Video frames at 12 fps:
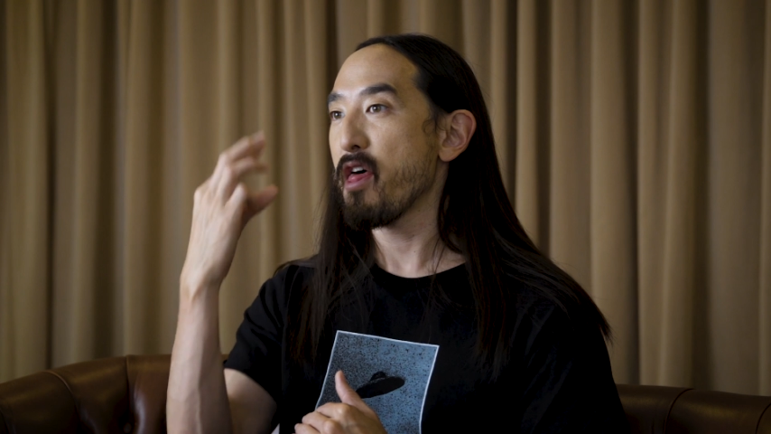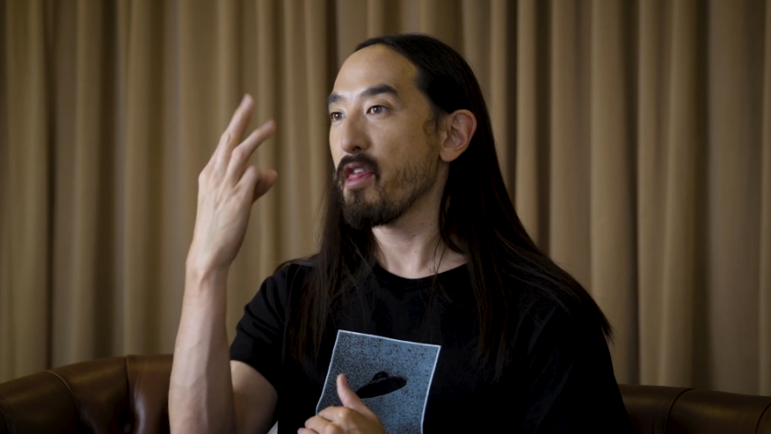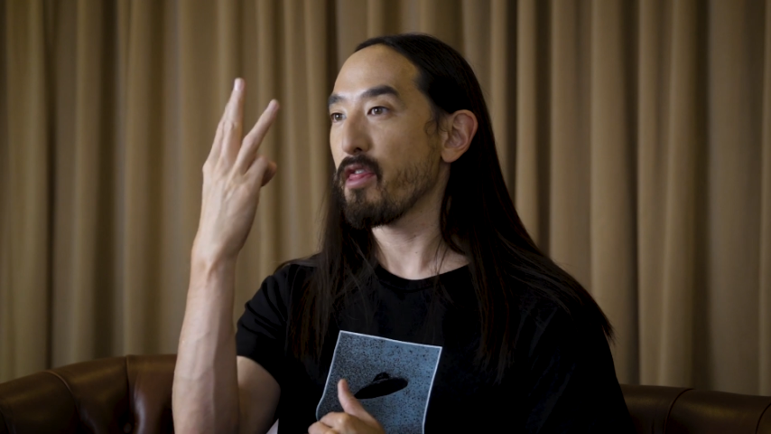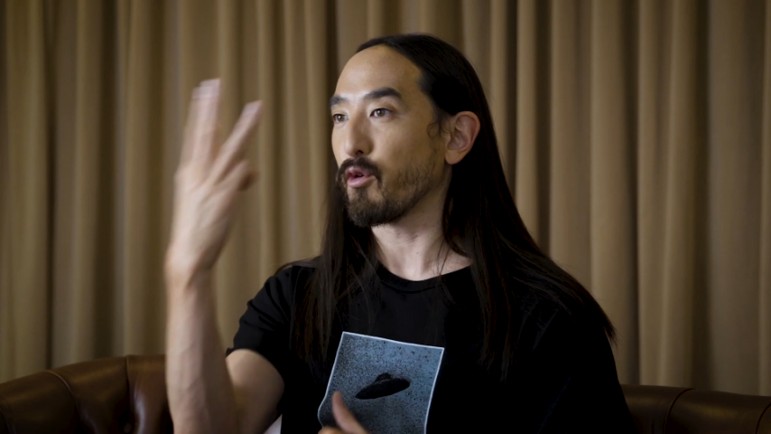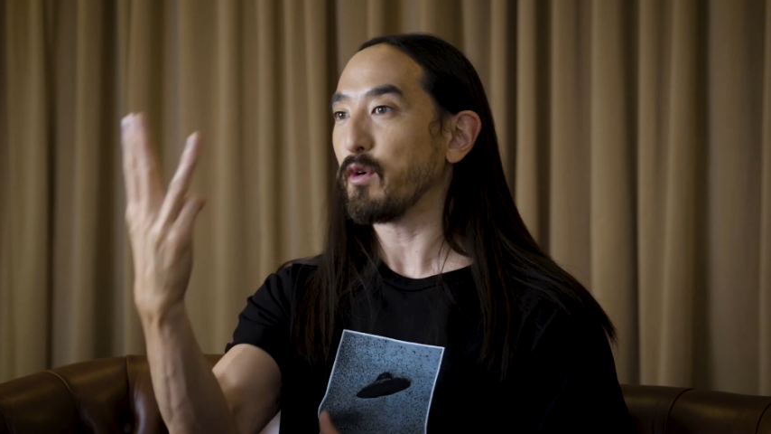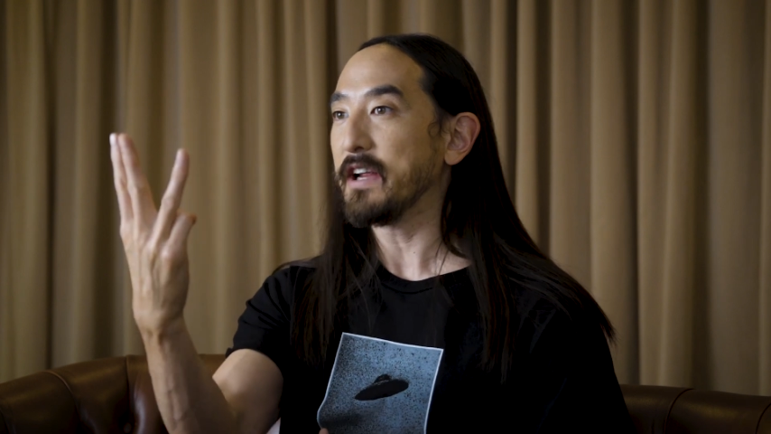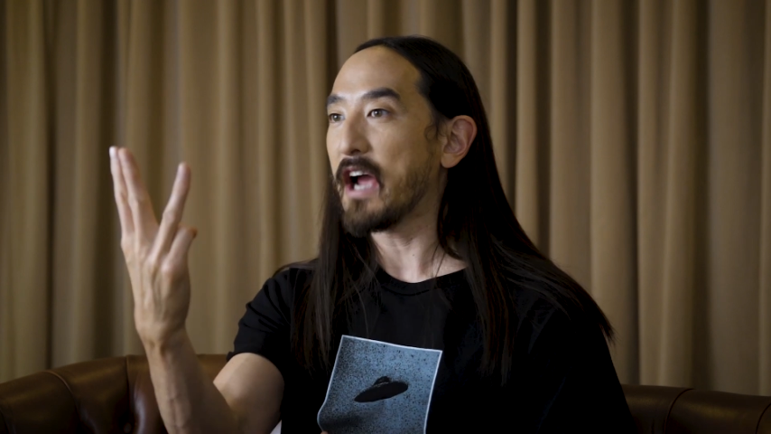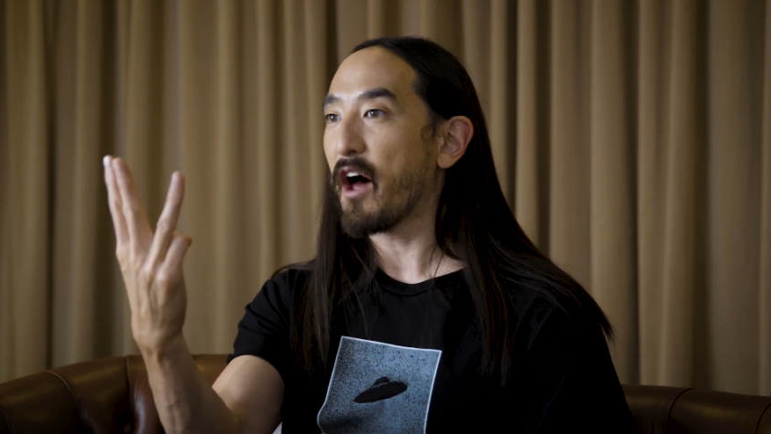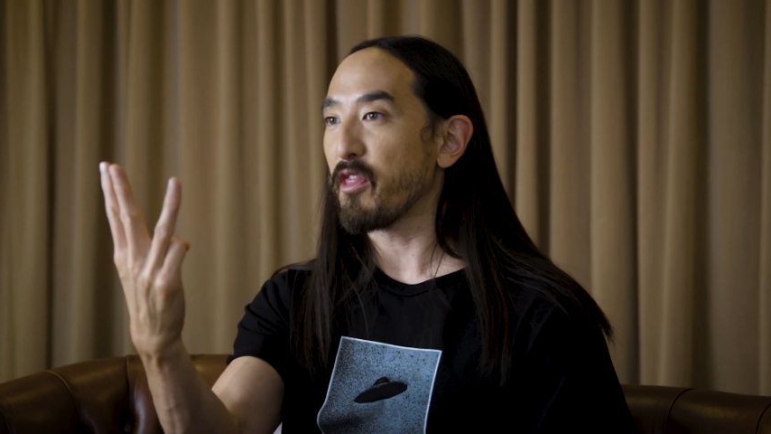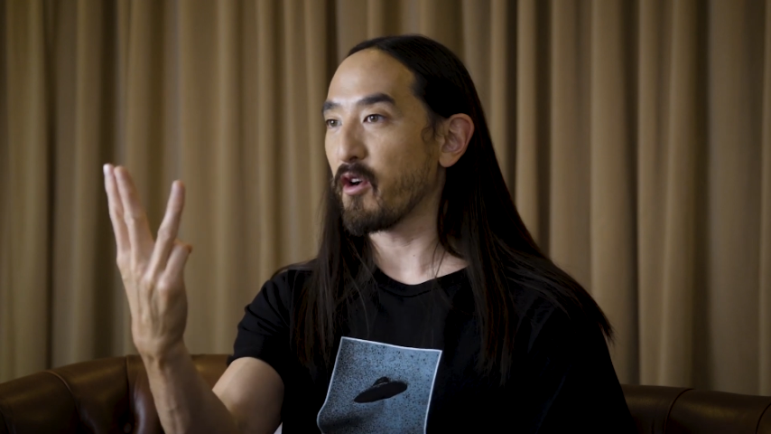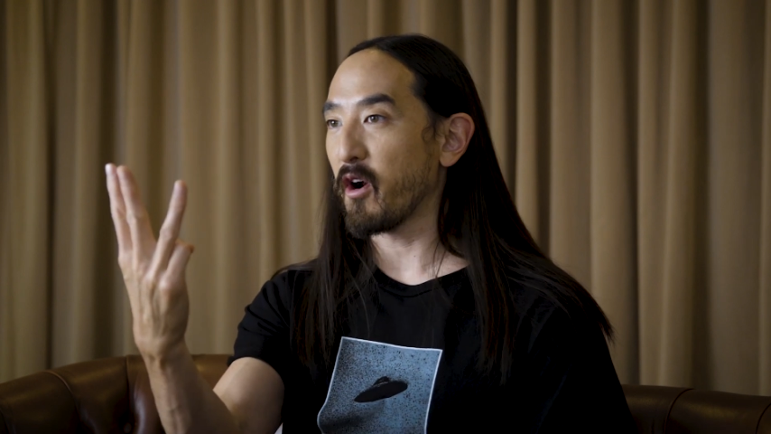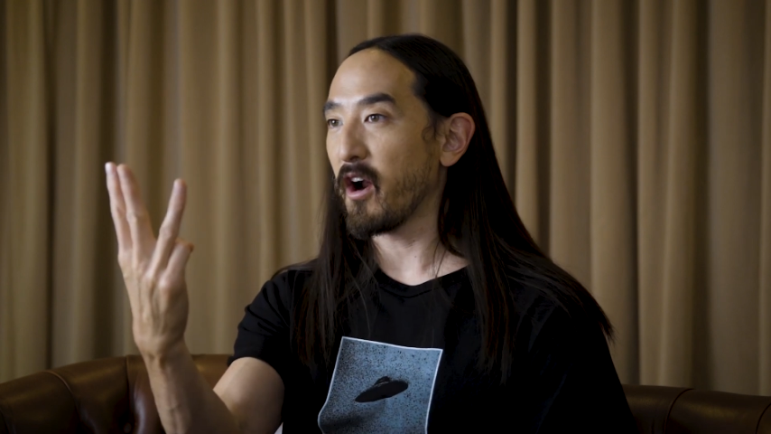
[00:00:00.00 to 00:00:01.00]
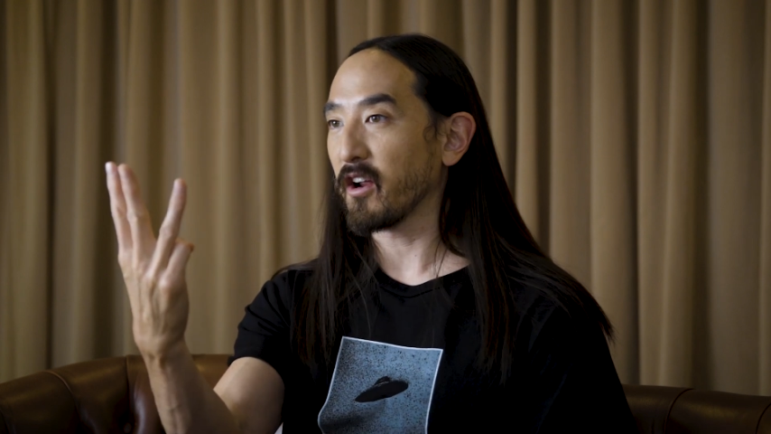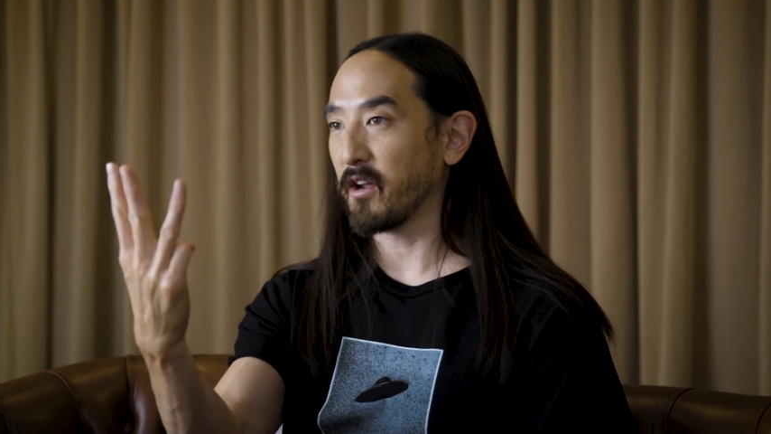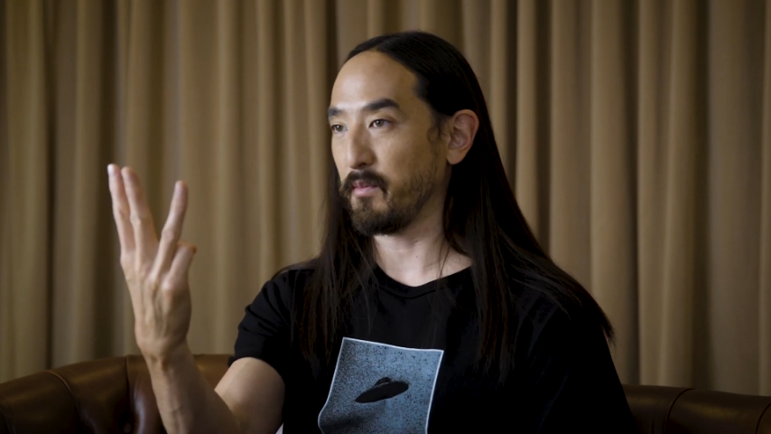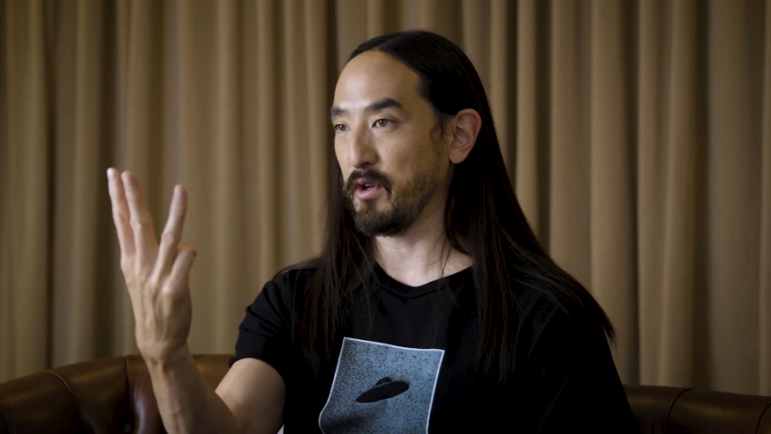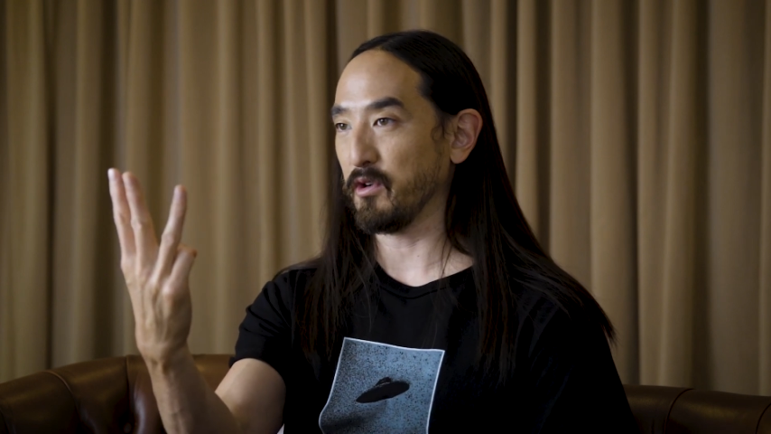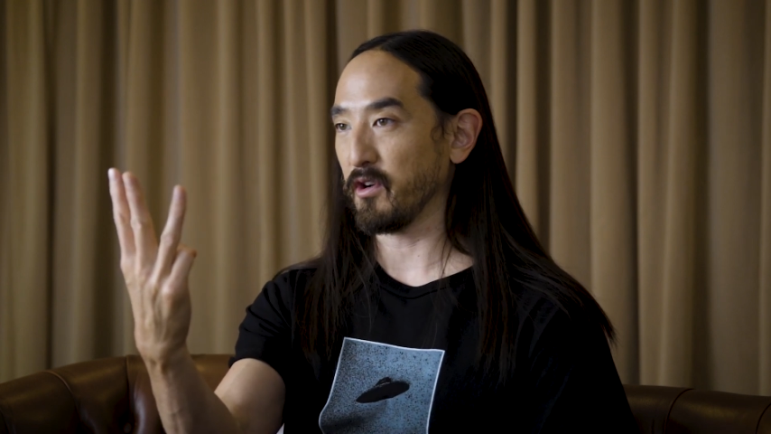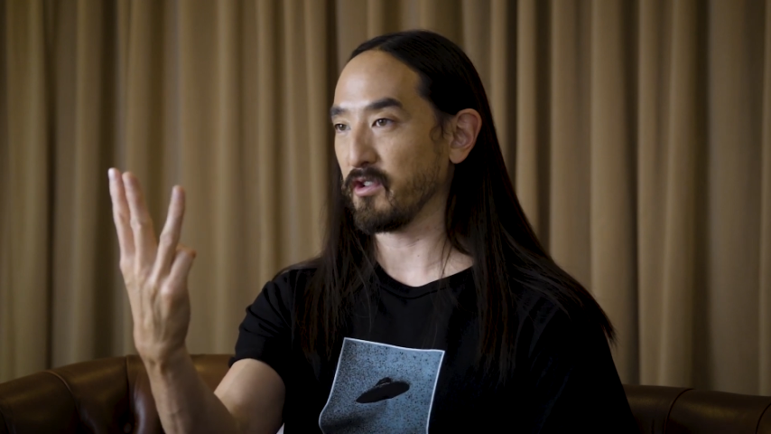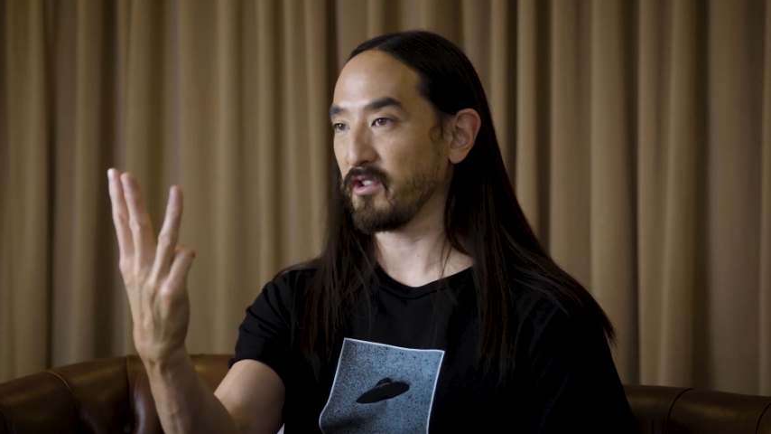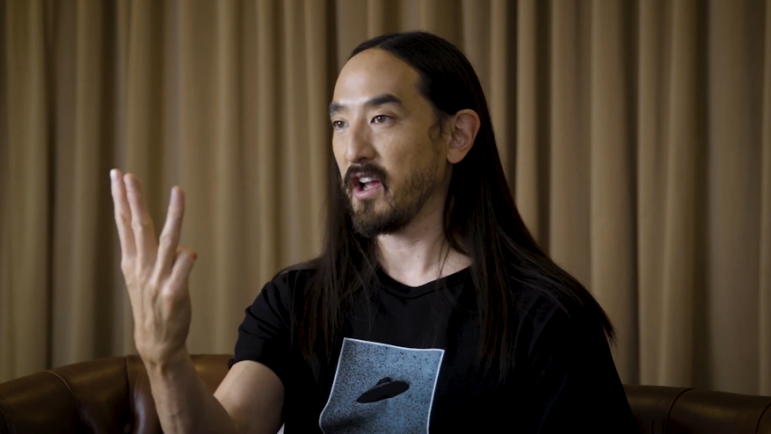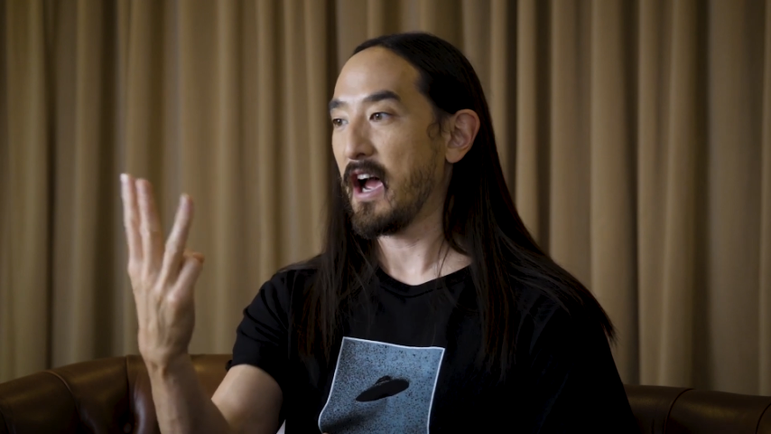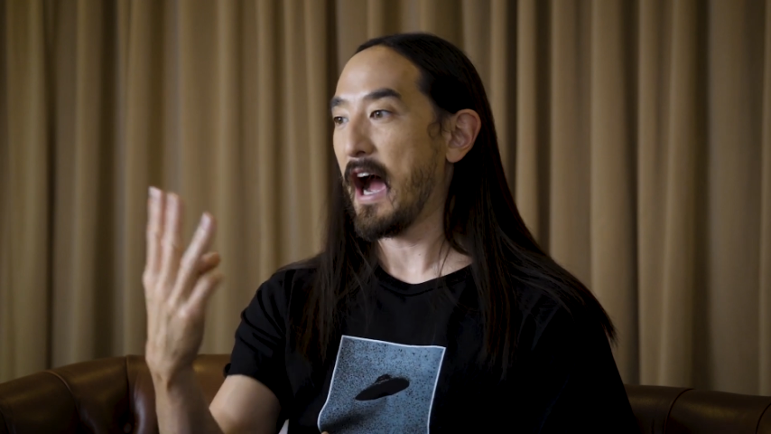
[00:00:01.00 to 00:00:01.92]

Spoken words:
3 other computers.